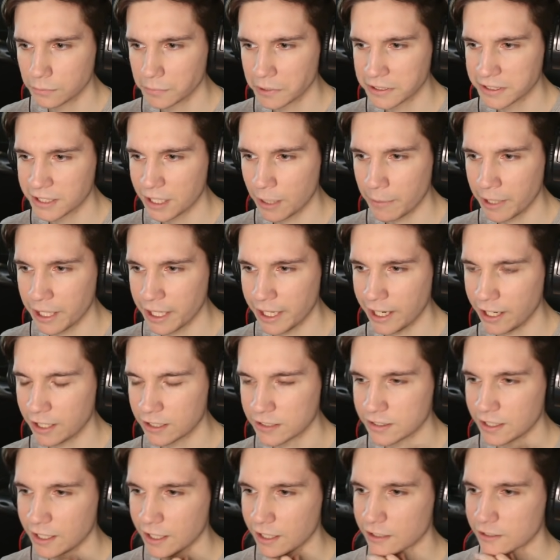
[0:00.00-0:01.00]
We can tell by the
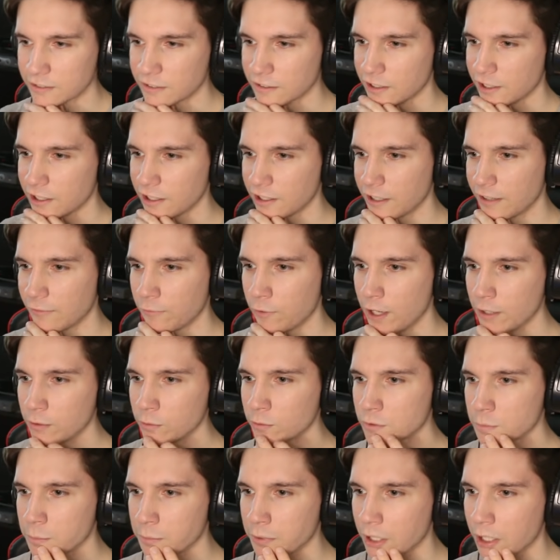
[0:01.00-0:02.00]
hairstyles. If
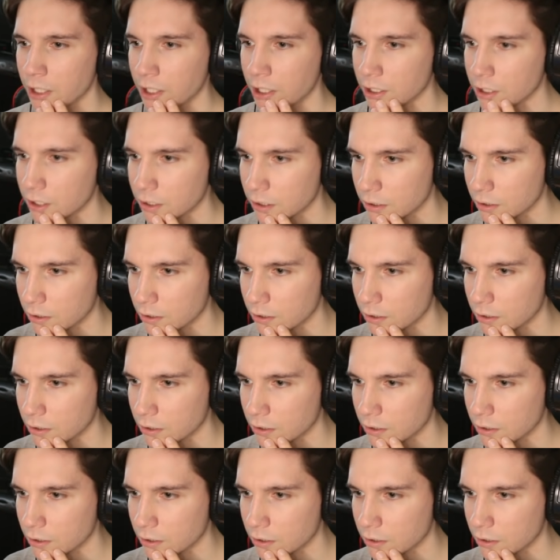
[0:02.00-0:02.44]
ONEUS blonde.